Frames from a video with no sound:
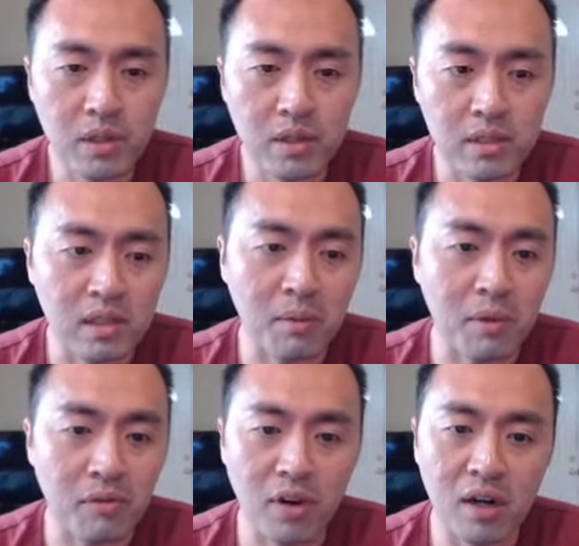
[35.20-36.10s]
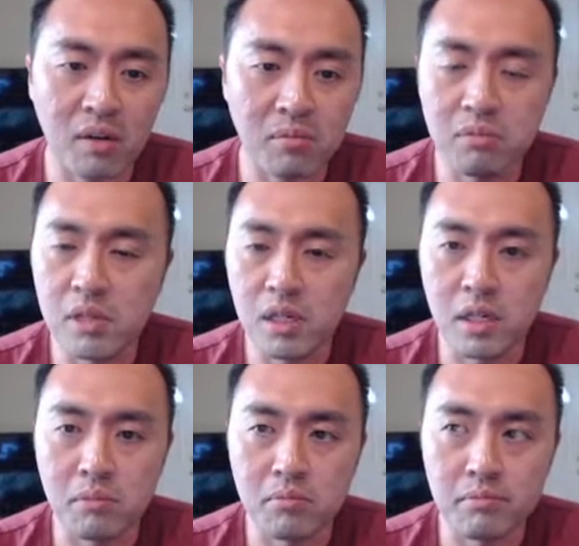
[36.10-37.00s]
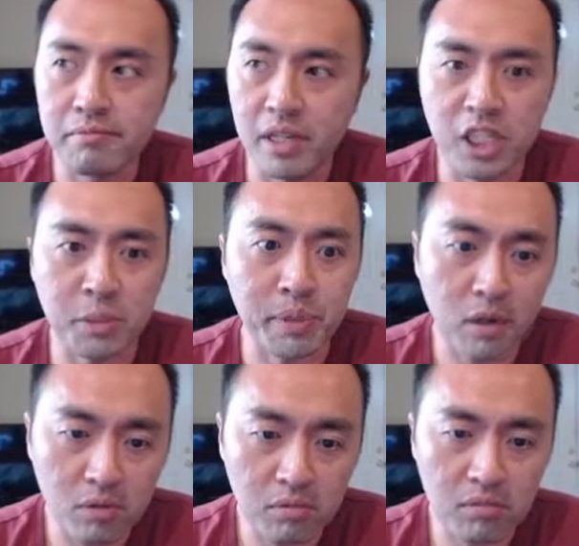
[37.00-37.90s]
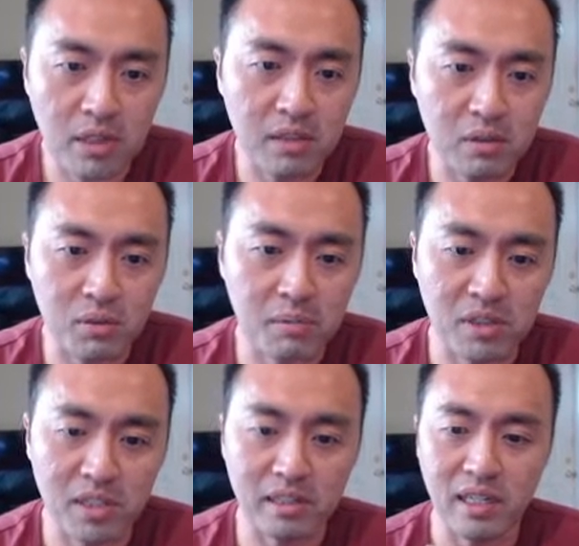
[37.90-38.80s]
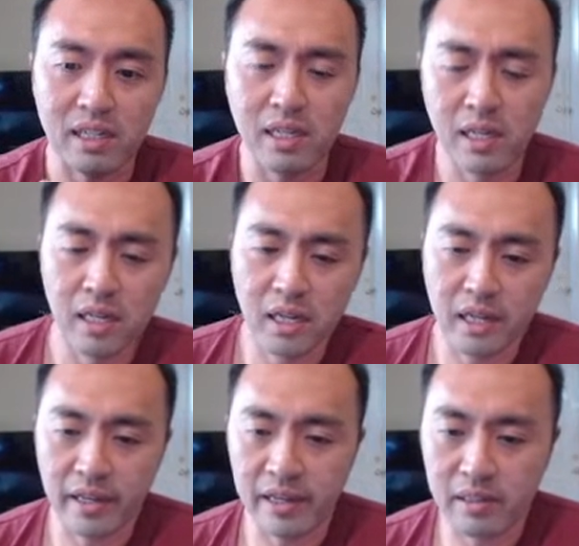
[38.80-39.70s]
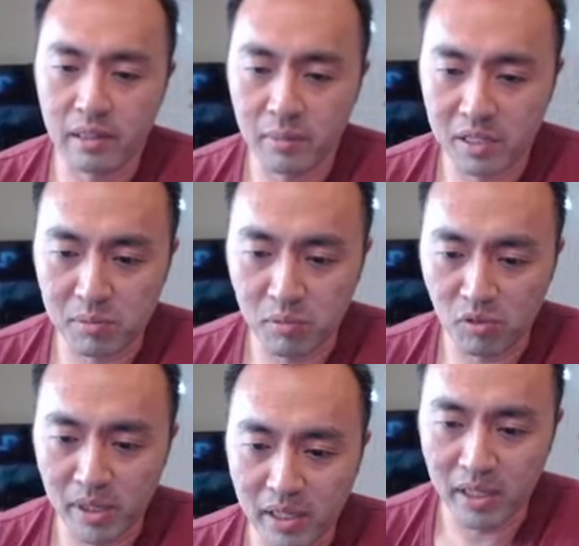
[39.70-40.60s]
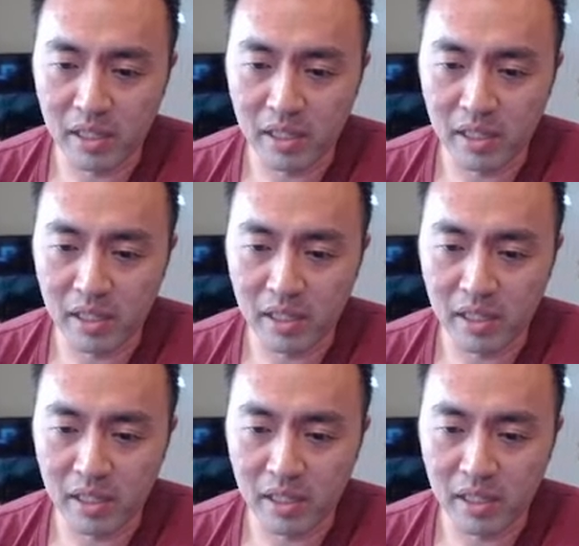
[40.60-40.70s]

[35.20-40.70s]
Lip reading: is coming from HBO, right, or something like that. And let me actually move my head.